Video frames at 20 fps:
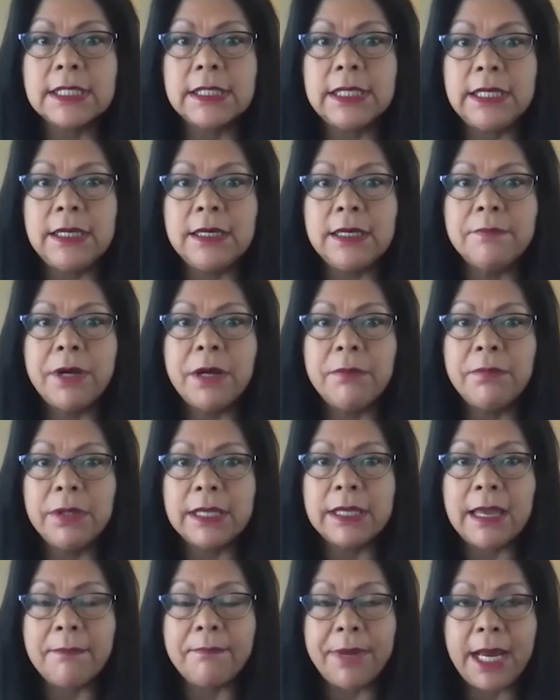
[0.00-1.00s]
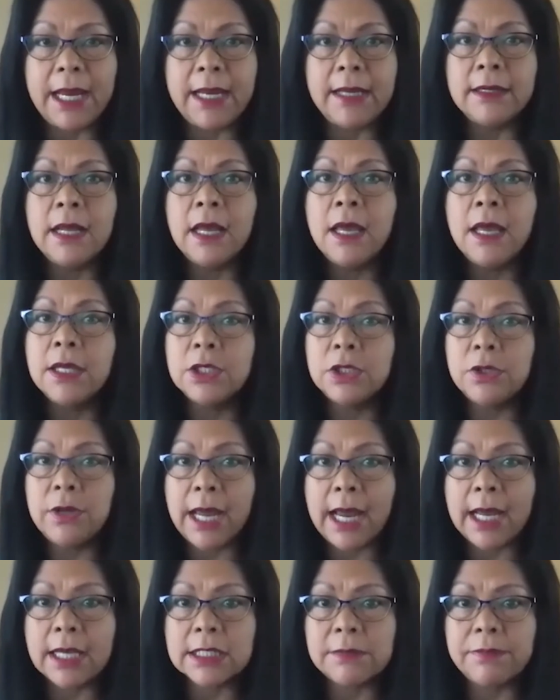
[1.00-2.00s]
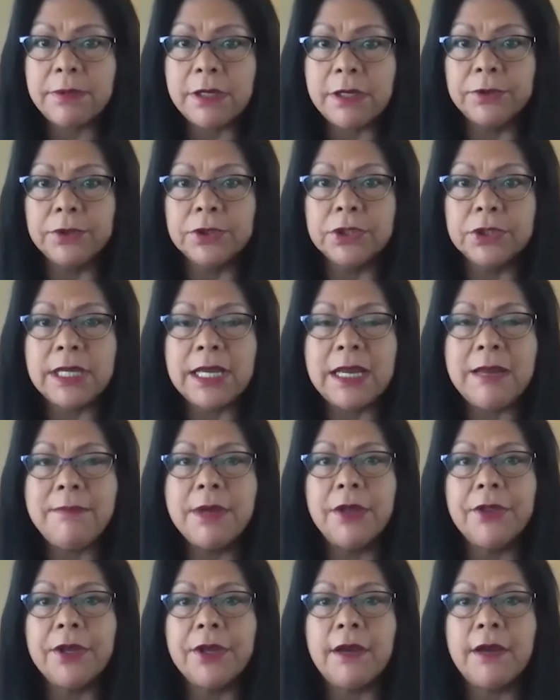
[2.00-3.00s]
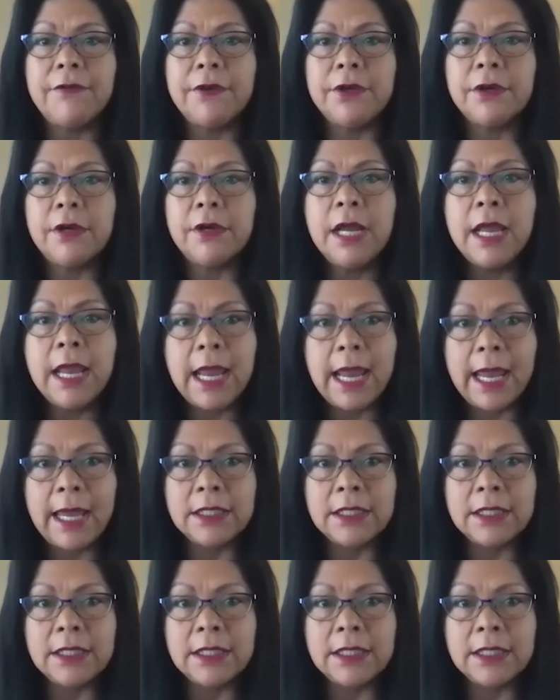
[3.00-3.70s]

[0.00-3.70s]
leading a public campaign to ask people to email the governor